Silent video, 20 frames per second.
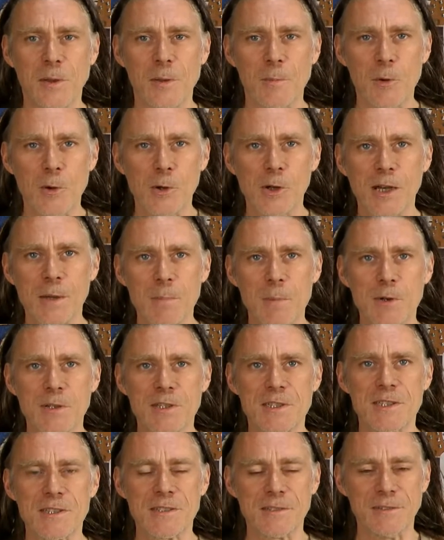ugly
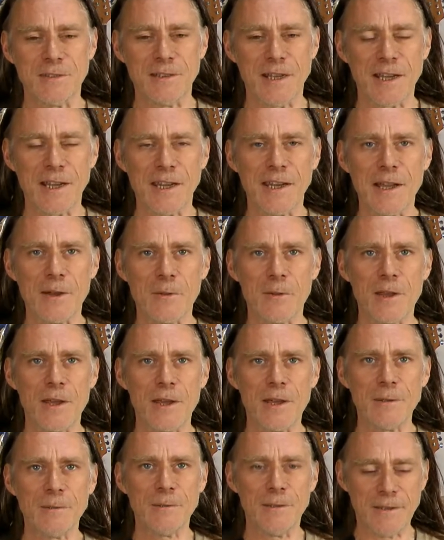mugs hanging out
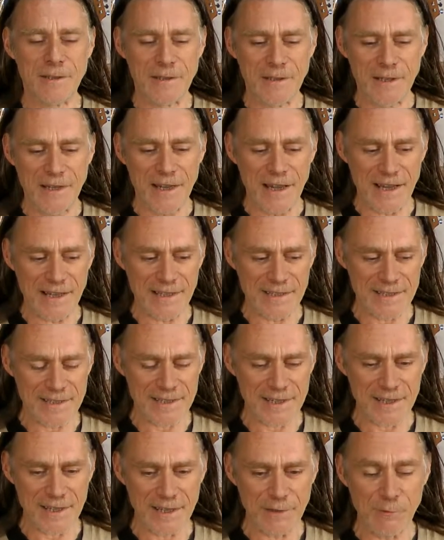there. And
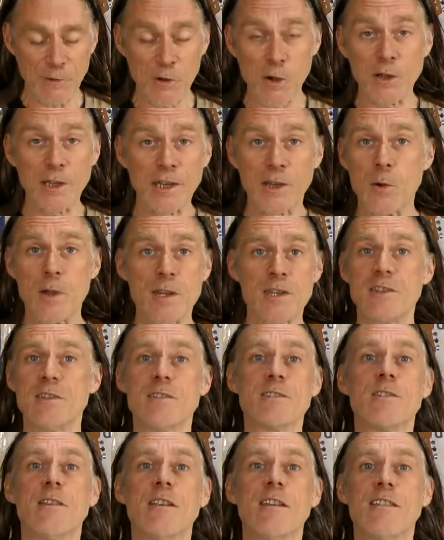if you've got any
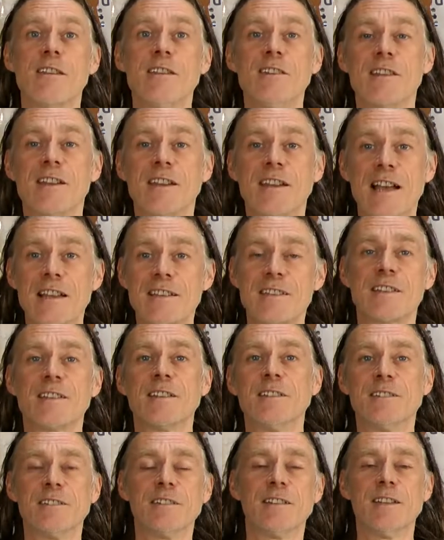questions or anything, you can ask,
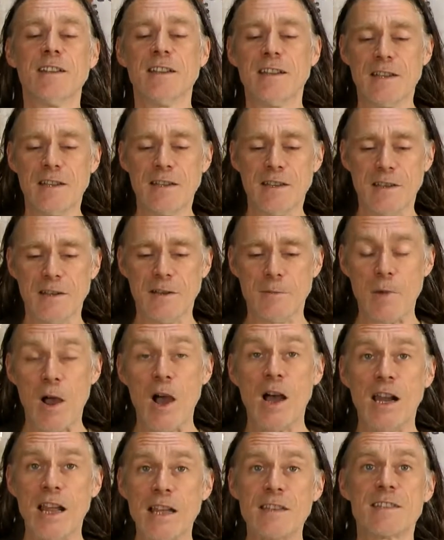and
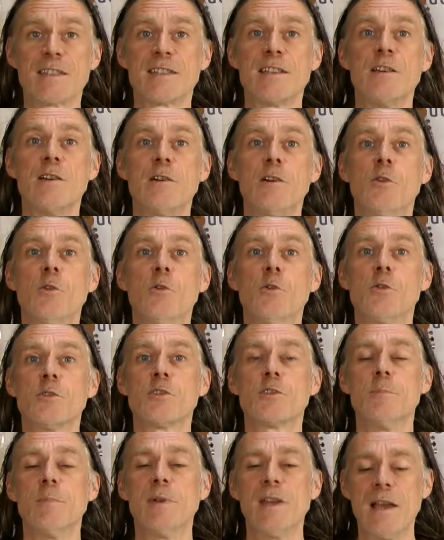I'll answer, or
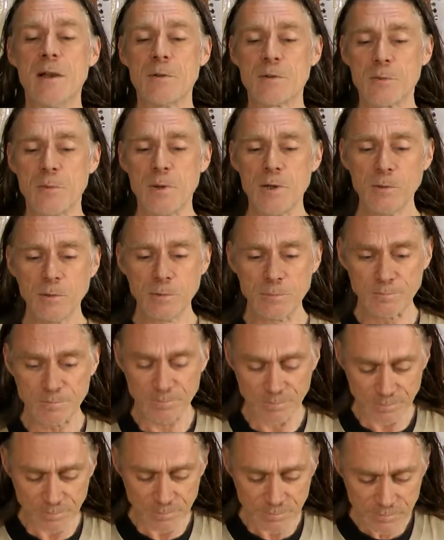somebody else will.
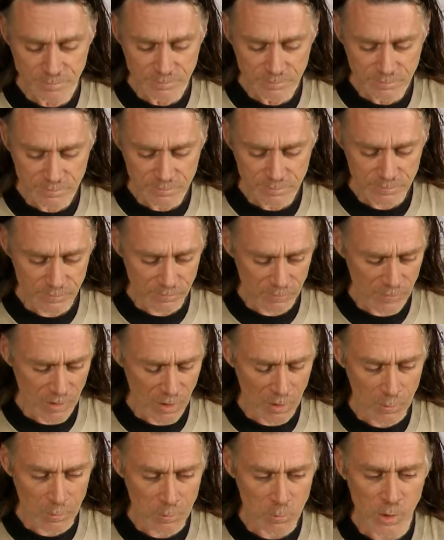
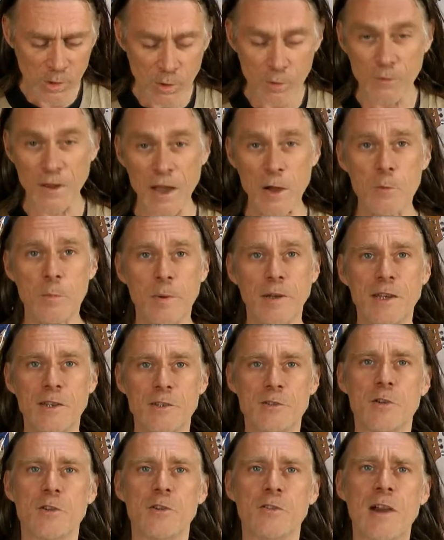We love helping
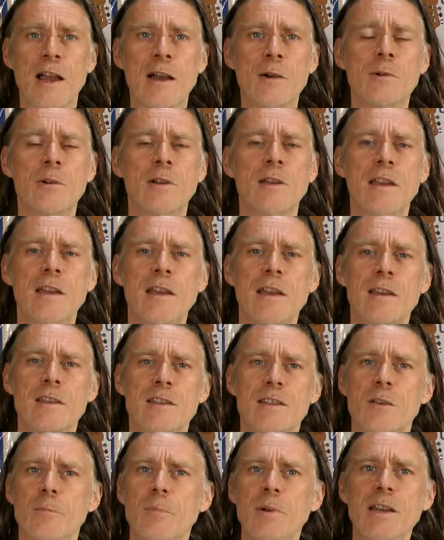each other out.
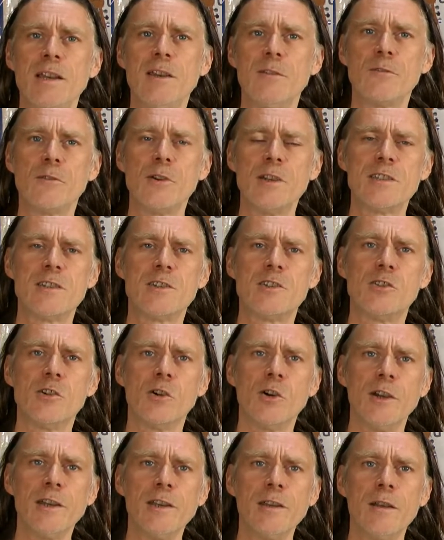It's completely free to
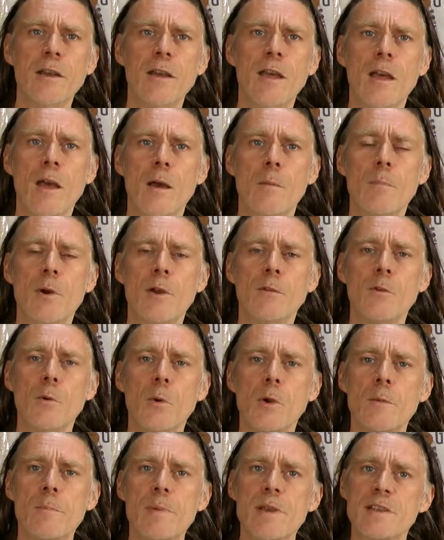join, but if you
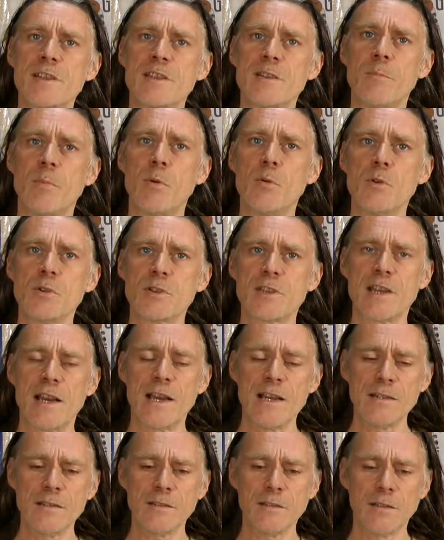want to be a supporter,